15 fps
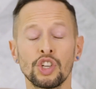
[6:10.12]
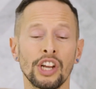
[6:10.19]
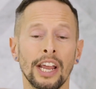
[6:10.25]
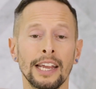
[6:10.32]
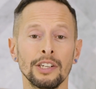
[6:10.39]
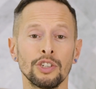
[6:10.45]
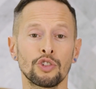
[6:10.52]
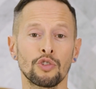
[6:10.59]

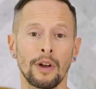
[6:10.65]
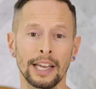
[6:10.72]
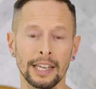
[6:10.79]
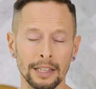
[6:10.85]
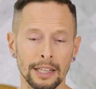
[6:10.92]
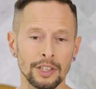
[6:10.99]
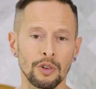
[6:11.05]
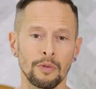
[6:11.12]
chain
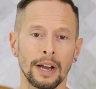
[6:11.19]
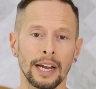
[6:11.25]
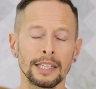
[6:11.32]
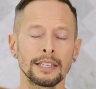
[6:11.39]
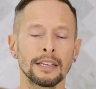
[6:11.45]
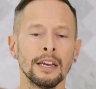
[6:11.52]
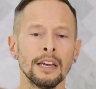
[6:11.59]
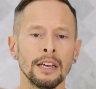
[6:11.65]

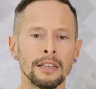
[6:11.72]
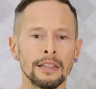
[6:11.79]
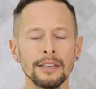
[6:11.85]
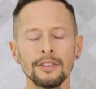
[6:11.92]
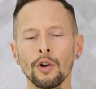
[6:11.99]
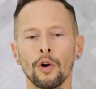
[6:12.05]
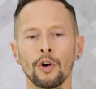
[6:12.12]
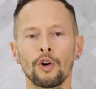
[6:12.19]
triglycerides.
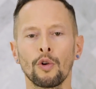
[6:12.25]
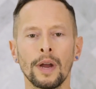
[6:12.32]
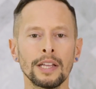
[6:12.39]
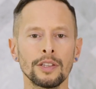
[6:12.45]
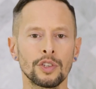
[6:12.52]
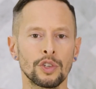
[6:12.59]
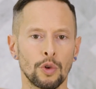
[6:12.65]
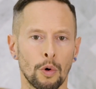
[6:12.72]
These are a
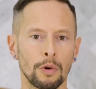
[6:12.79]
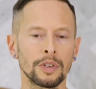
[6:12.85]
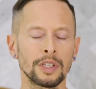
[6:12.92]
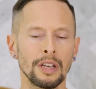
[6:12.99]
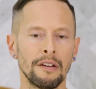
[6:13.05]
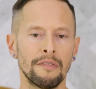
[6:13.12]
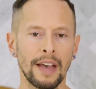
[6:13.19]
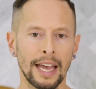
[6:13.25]
great
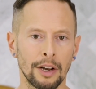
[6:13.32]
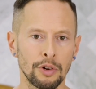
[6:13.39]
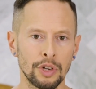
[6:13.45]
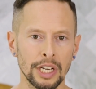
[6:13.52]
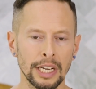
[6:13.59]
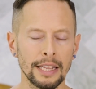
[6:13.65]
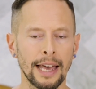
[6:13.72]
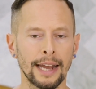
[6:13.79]
source of
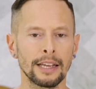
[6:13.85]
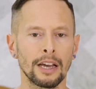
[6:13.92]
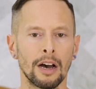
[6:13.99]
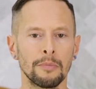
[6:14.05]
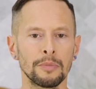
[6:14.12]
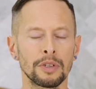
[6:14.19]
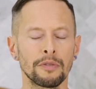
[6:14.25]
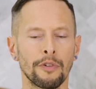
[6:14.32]
energy that
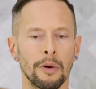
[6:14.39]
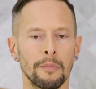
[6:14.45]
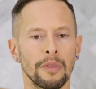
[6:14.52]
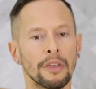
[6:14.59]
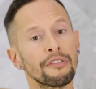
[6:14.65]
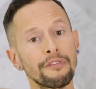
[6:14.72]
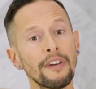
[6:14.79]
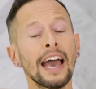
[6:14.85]
comes from
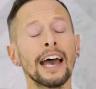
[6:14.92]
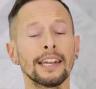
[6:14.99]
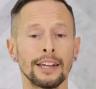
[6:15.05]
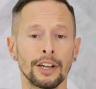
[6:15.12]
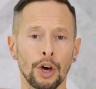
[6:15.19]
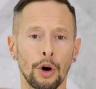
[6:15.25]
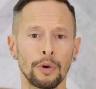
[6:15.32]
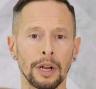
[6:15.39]
the fat
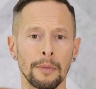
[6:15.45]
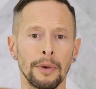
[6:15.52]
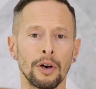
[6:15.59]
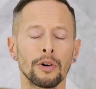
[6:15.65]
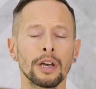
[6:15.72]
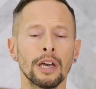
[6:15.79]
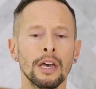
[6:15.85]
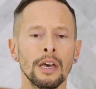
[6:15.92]
in coconut
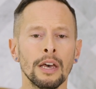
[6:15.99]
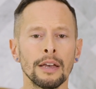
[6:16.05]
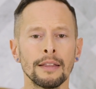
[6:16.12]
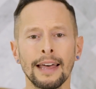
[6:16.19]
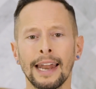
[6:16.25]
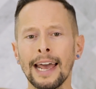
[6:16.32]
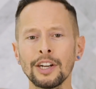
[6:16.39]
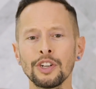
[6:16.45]
milk
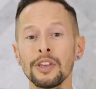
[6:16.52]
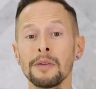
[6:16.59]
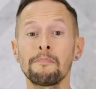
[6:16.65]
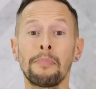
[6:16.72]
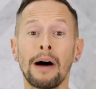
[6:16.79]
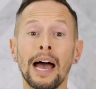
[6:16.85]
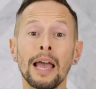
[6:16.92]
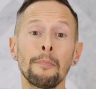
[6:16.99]
that
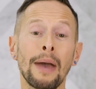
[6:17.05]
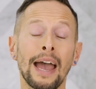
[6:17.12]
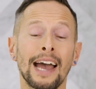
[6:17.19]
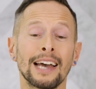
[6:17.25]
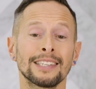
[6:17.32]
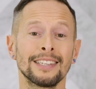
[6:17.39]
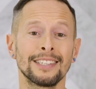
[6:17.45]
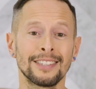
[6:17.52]
actually
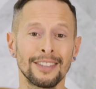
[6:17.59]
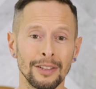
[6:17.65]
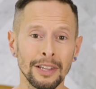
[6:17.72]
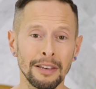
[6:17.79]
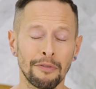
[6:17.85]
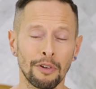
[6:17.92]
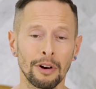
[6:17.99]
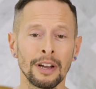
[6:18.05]
bypasses the
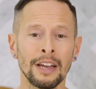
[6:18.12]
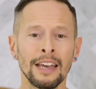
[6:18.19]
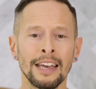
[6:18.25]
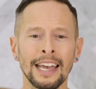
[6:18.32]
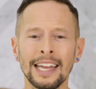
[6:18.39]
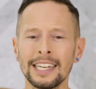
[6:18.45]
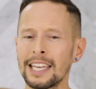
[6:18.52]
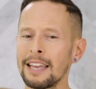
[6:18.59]
liver
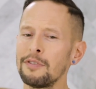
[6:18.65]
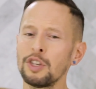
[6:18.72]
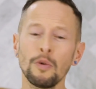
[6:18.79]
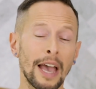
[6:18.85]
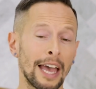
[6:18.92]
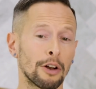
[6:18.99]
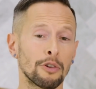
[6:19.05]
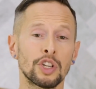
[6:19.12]
and gives
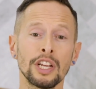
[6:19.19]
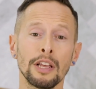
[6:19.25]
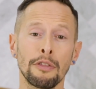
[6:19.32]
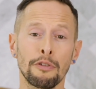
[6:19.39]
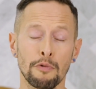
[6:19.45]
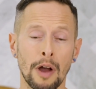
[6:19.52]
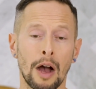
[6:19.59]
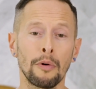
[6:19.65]
you energy
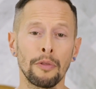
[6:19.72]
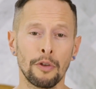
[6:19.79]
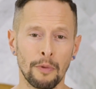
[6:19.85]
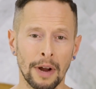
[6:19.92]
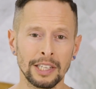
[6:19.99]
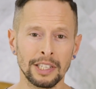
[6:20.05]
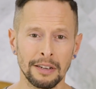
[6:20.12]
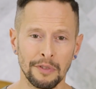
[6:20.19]
throughout the
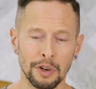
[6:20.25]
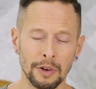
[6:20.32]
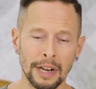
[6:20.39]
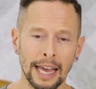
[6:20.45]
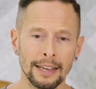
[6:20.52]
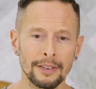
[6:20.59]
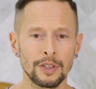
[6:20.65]
rest of your day.